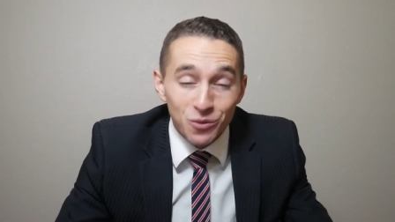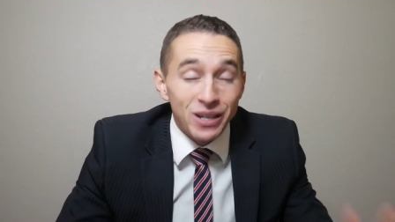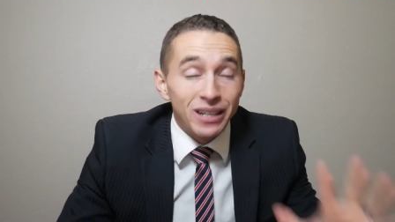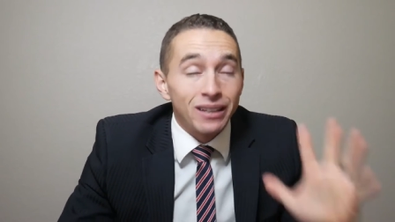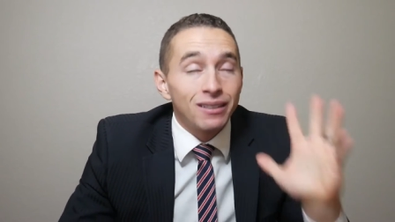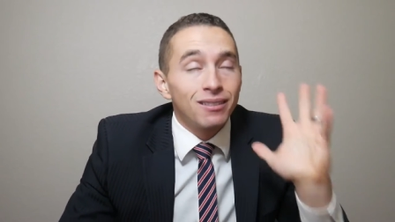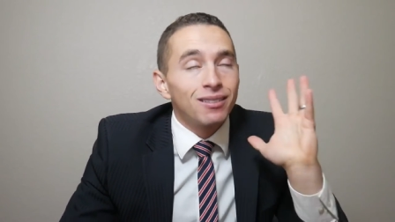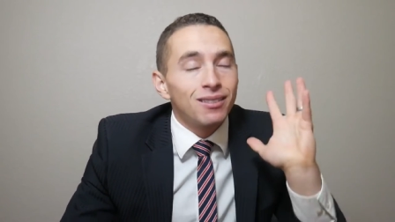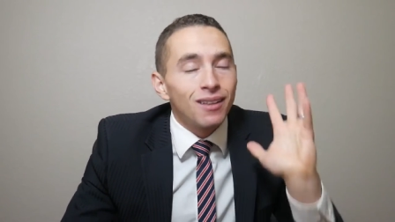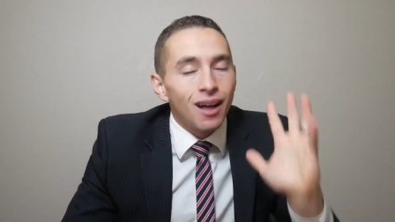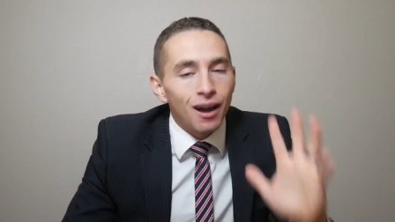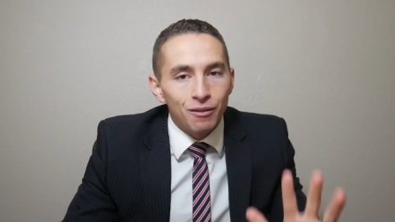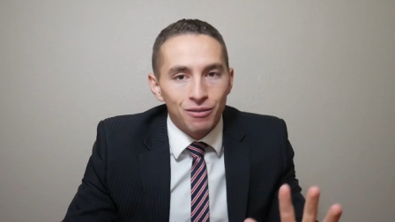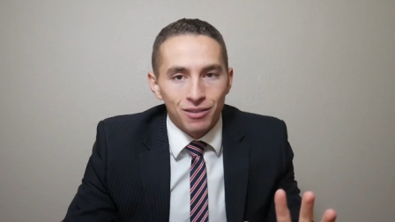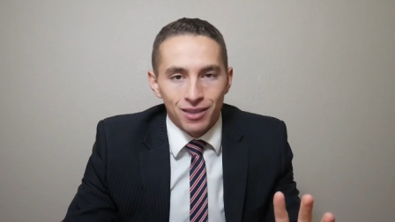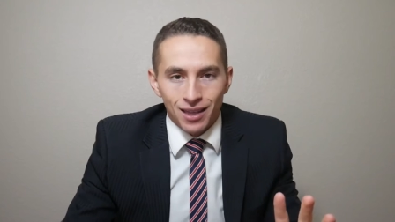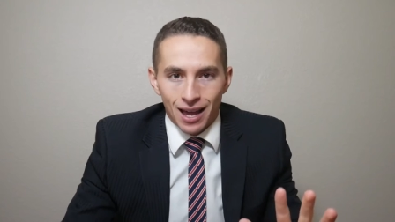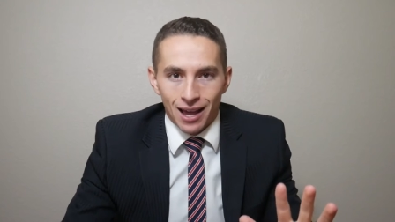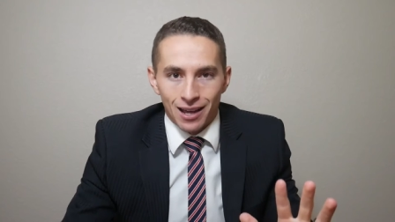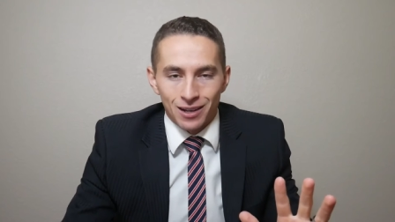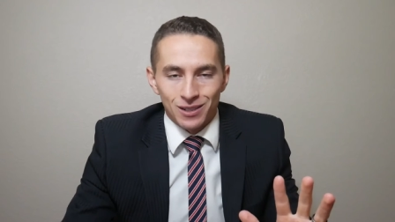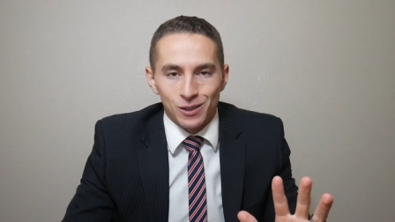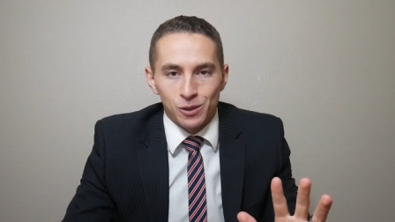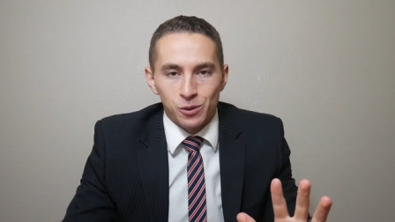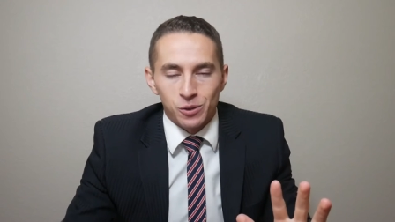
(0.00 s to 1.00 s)
We love
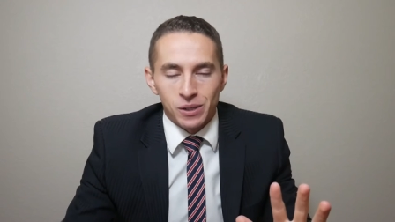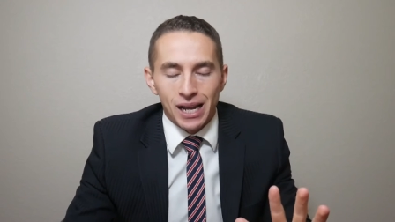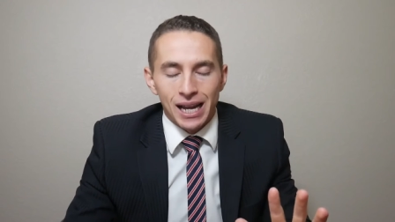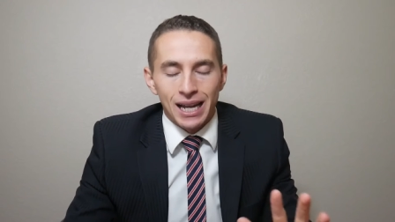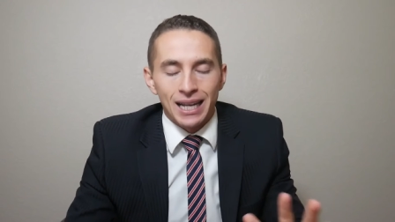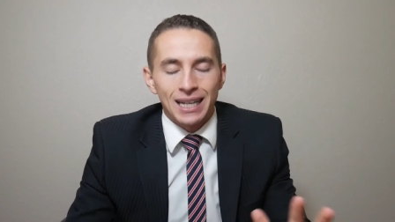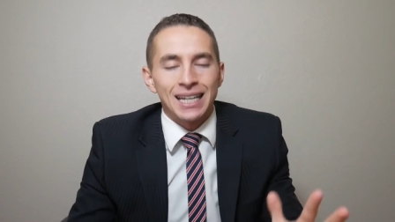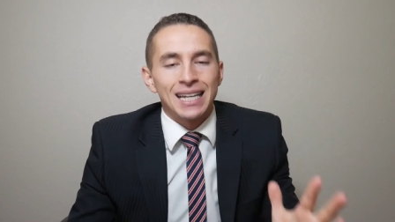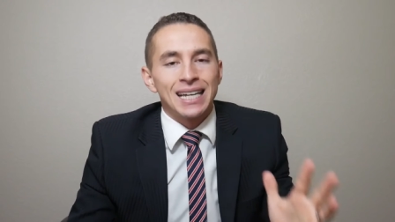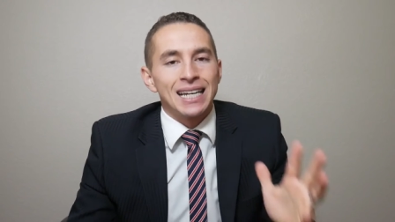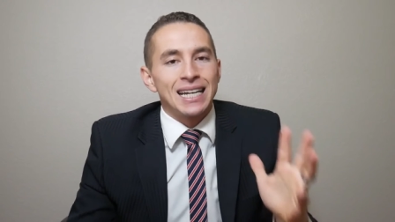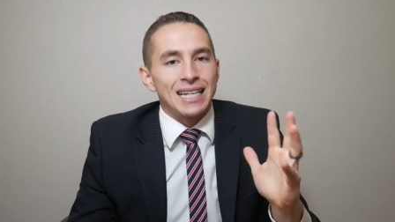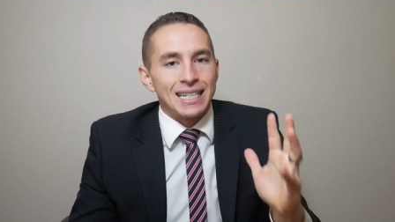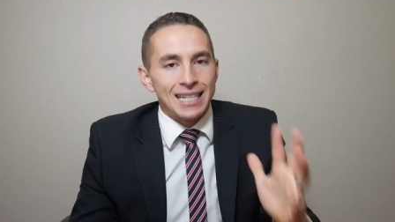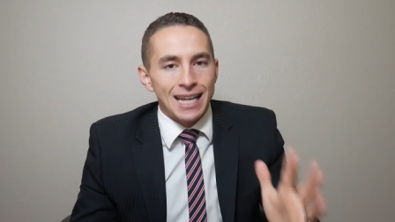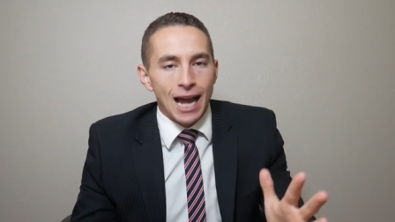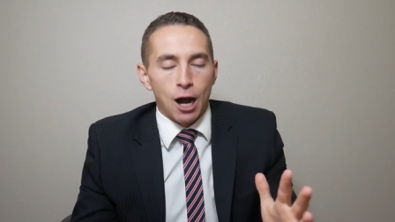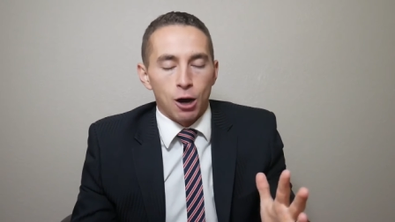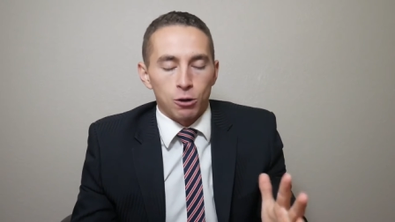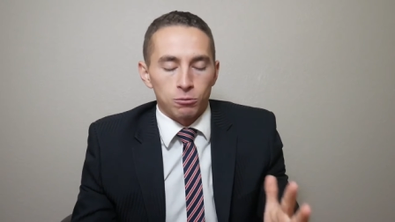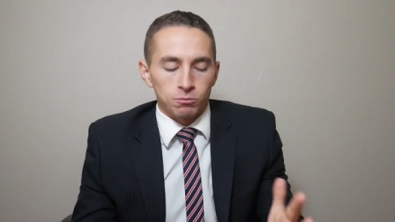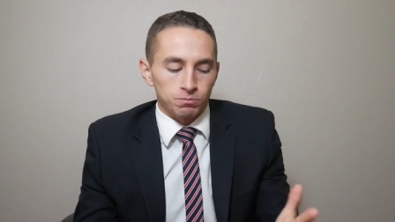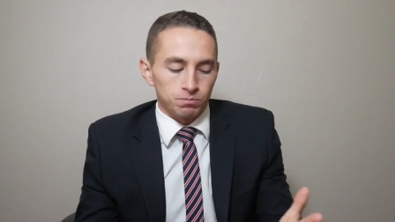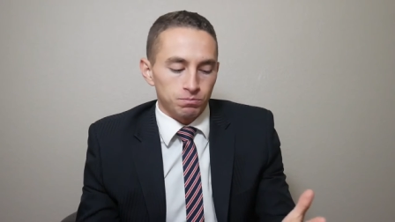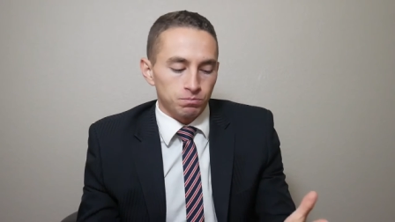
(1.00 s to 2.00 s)
that, okay?
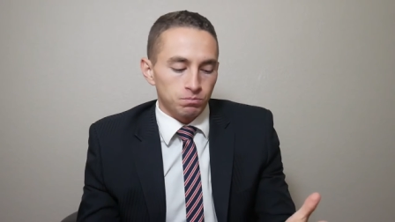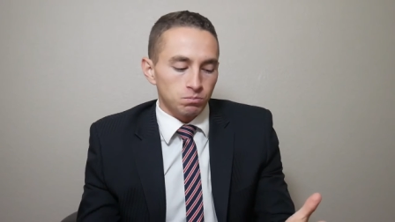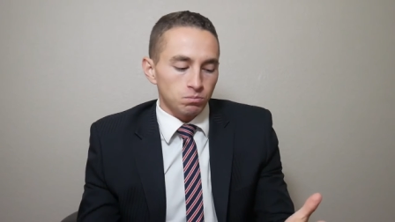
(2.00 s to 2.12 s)
Now,